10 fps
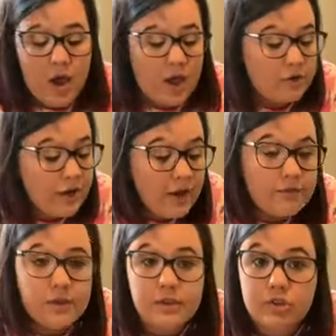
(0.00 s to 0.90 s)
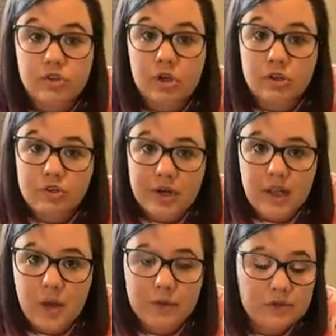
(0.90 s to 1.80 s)
I don't have another straw to try
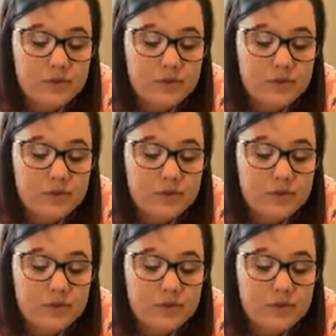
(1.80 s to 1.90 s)
that with,